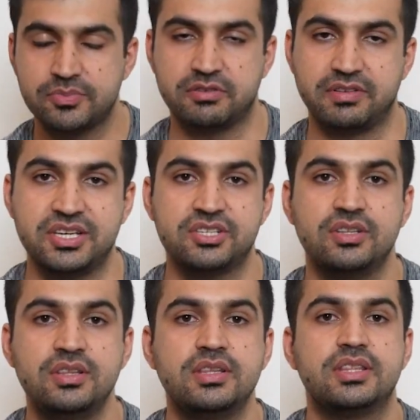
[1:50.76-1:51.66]

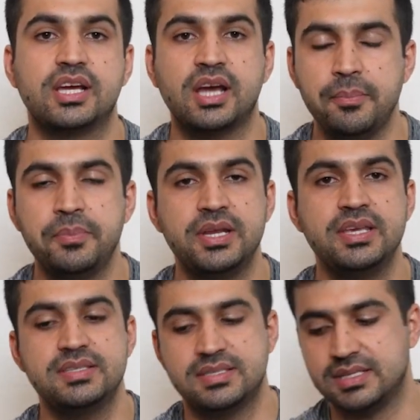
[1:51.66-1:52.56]
observation, the
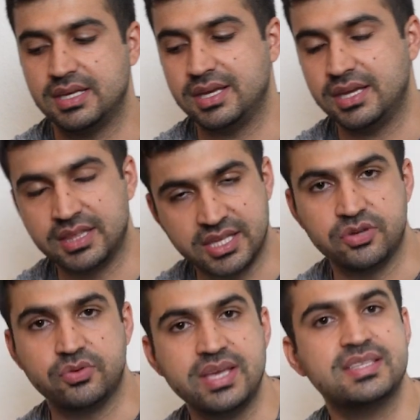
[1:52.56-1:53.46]
companies in the
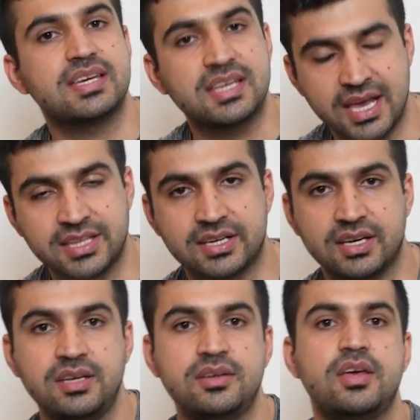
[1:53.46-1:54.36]
US and
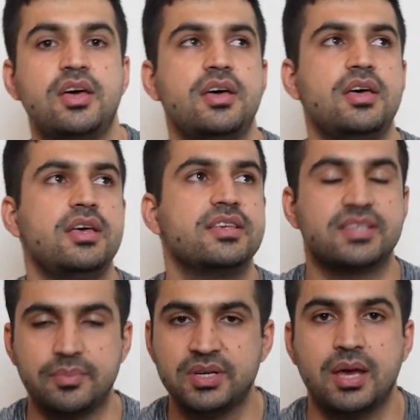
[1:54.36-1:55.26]
Canada
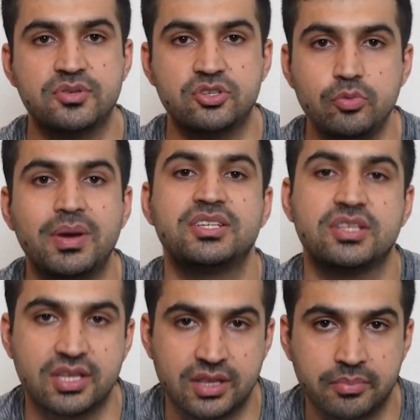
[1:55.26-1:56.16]
sometimes do
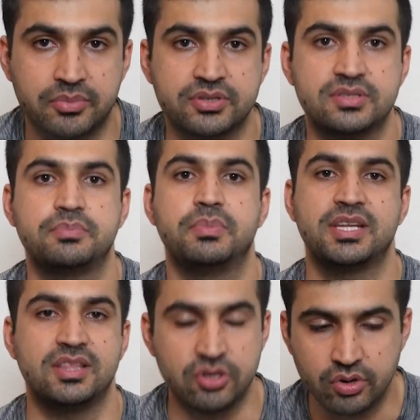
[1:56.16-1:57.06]
mention their numbers, but
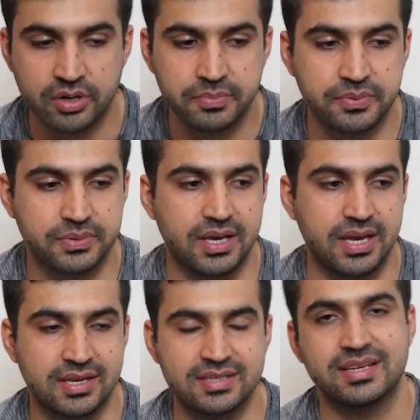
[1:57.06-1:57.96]
in Europe
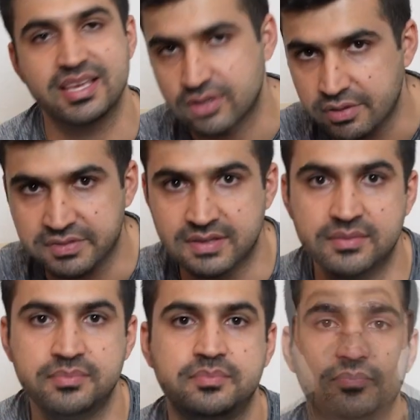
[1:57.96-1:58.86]
it is less
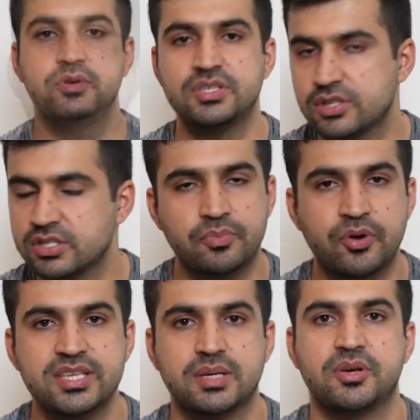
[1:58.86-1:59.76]
often, which is not
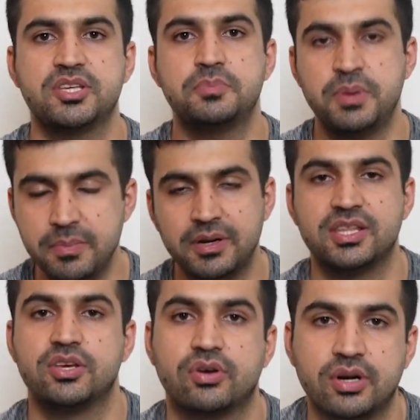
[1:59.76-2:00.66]
surprising because people
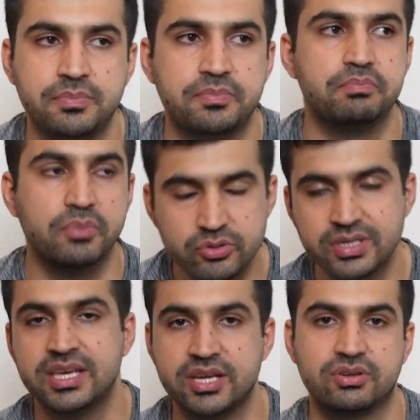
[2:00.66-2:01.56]
in Europe,
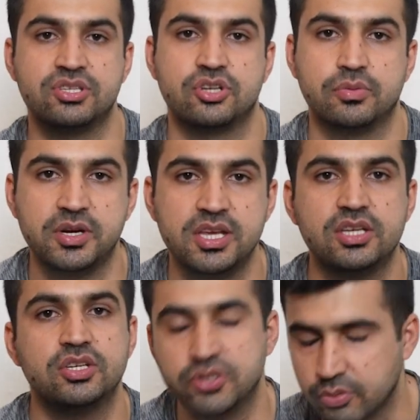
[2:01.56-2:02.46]
mostly here in Germany,
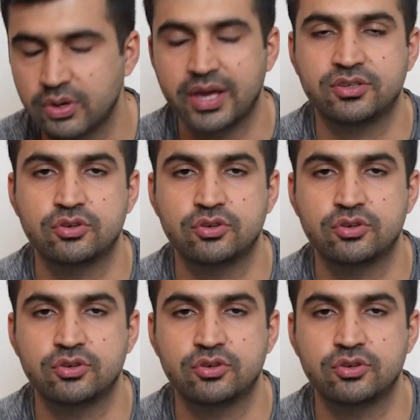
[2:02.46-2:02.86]
don't like